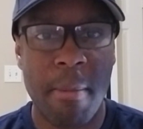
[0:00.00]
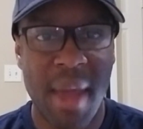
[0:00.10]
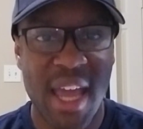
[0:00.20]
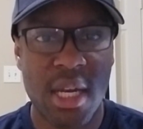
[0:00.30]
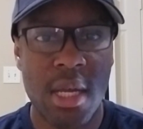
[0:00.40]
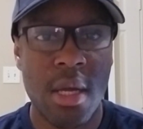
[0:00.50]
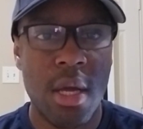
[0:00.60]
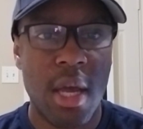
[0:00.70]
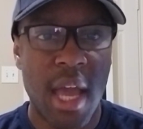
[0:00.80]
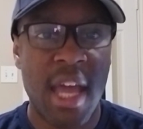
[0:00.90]
and Mandy,
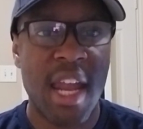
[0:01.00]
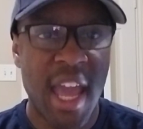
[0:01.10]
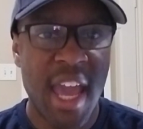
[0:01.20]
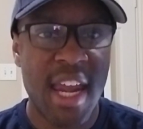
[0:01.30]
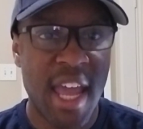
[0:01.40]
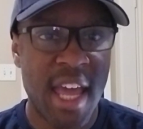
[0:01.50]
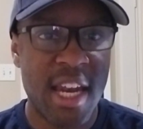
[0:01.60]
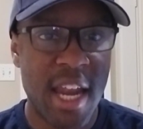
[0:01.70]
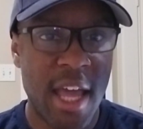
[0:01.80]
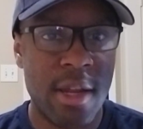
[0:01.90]
and Ed, Edd
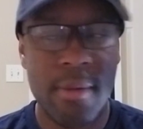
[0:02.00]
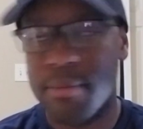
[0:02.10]
and Eddy.